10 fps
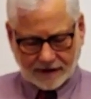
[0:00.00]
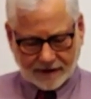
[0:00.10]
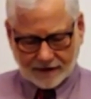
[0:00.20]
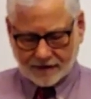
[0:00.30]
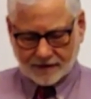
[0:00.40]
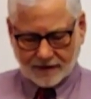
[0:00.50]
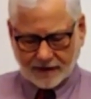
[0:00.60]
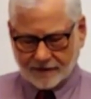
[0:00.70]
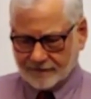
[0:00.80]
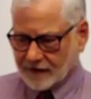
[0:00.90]
Uh,
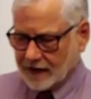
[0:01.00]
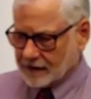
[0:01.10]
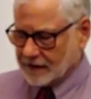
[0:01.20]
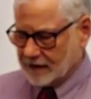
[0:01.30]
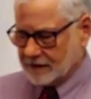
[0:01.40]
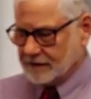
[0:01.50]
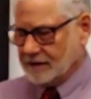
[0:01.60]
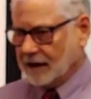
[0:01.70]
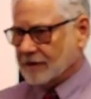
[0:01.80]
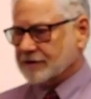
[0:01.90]
he
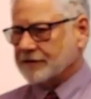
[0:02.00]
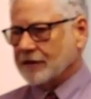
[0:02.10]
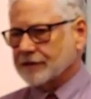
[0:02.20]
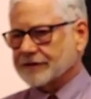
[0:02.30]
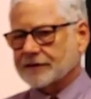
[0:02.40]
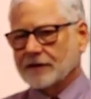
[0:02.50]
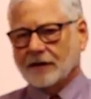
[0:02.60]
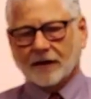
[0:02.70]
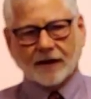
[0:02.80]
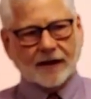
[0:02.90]
violated hundreds of oaths.
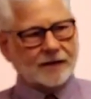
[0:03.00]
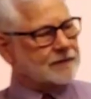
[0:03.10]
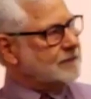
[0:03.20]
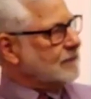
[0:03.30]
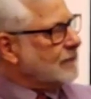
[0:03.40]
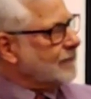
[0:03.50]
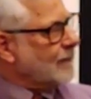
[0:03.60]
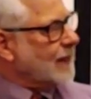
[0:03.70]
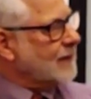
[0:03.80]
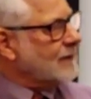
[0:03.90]
How about the
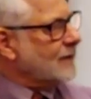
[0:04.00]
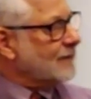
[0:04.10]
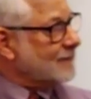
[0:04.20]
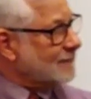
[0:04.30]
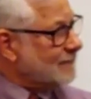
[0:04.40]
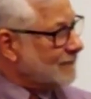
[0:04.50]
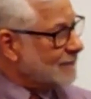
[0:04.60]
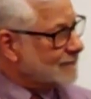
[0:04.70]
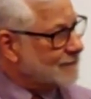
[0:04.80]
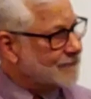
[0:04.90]
consequences that his
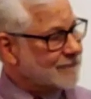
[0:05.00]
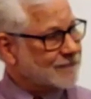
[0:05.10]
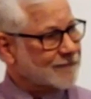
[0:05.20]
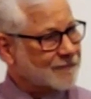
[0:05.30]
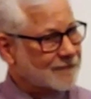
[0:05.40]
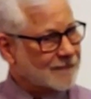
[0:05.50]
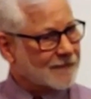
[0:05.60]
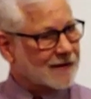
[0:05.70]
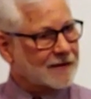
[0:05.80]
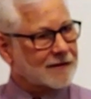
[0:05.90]
actions occurred on
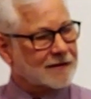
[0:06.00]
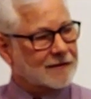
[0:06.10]
other people?